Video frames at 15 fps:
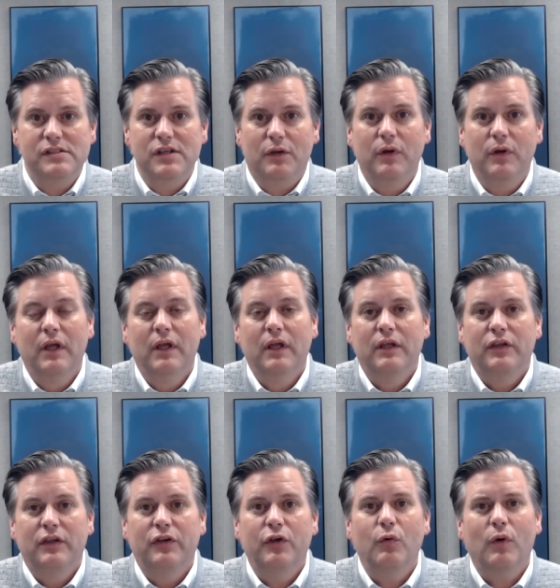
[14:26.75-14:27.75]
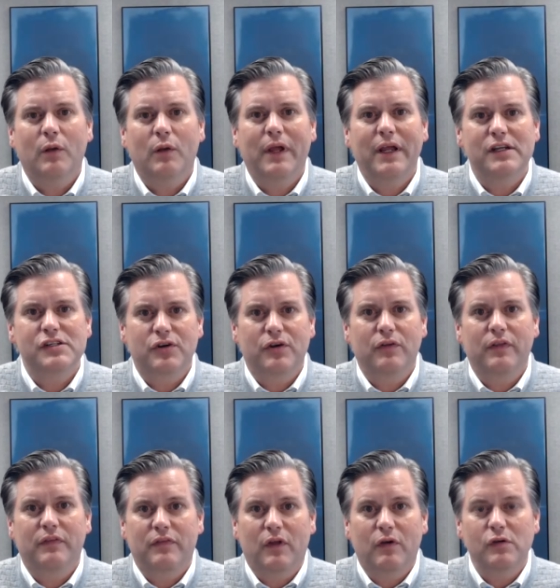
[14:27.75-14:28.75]
So you do want to make sure
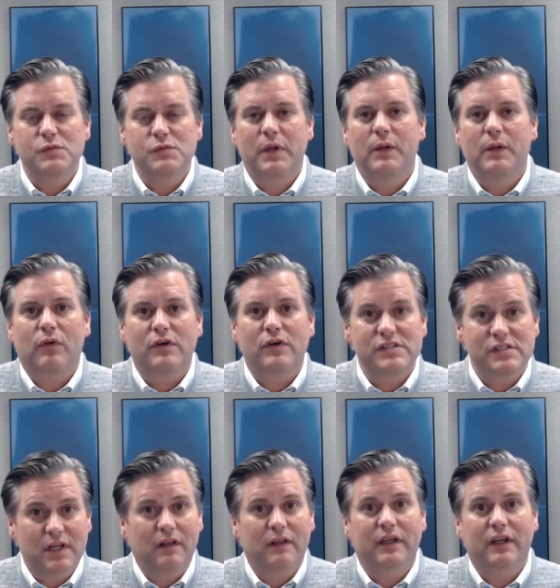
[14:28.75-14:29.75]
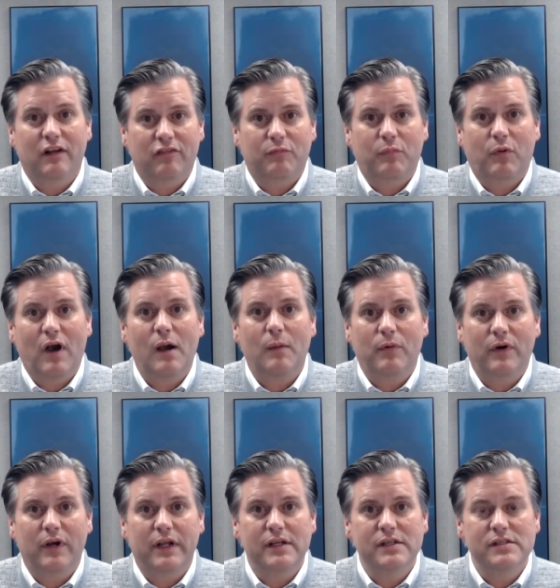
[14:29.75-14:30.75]
that those people are selling enough
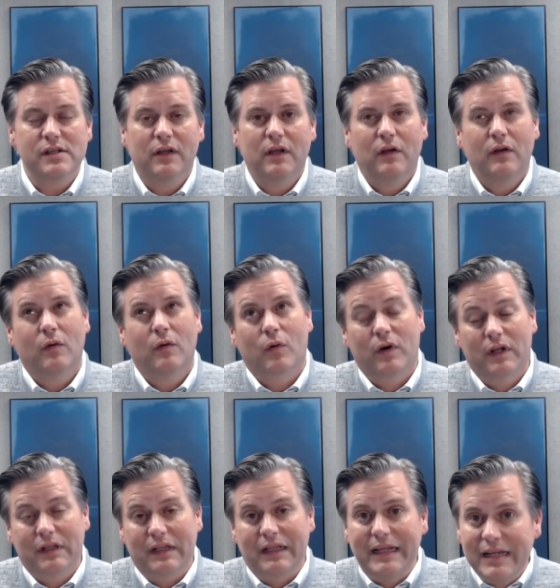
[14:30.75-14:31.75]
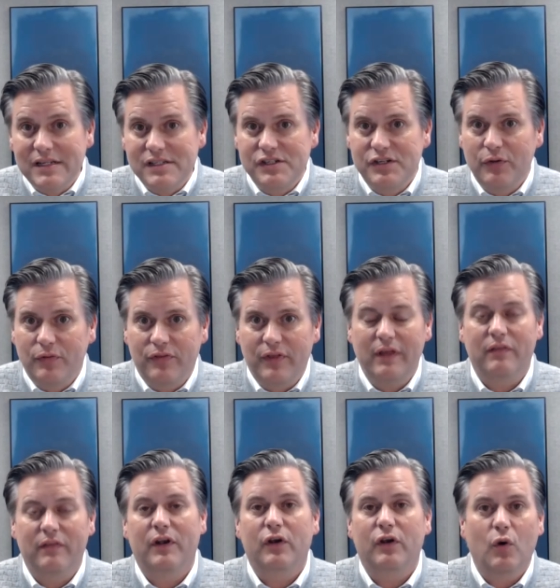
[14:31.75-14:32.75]
properties, or at least you
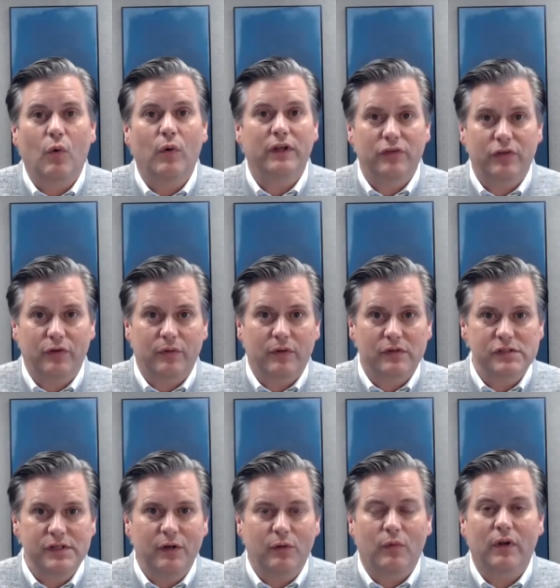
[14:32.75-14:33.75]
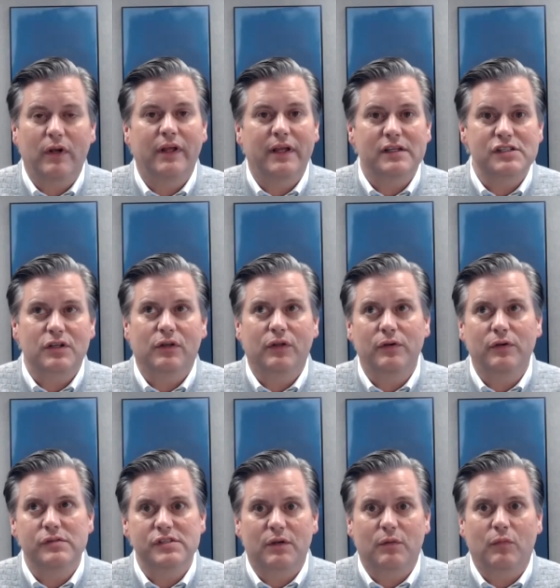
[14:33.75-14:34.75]
think they're going to, because you don't want to
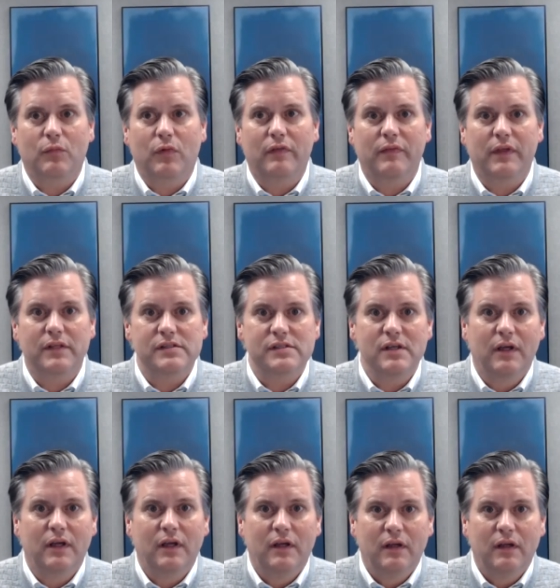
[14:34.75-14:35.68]
exclude someone that's